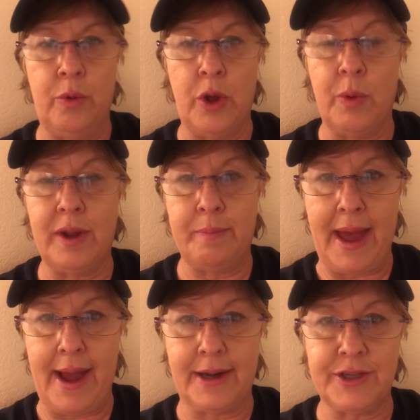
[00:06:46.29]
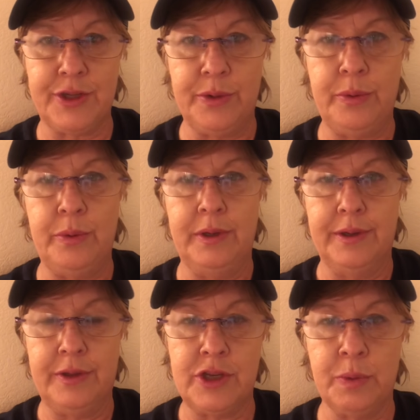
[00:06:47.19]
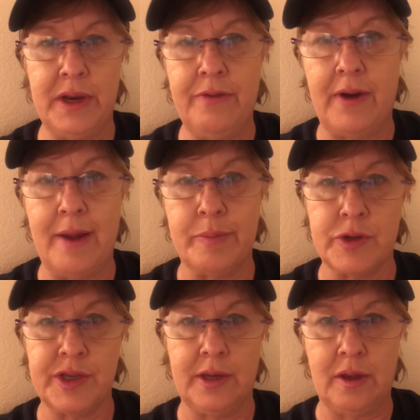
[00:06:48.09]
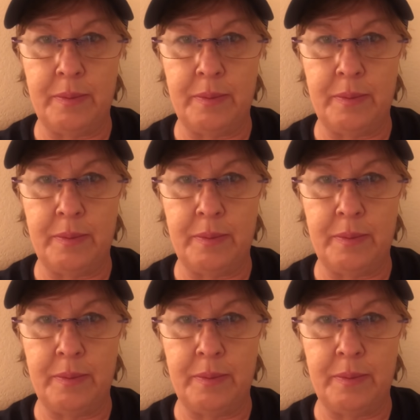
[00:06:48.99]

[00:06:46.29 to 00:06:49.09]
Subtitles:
going back to the 25%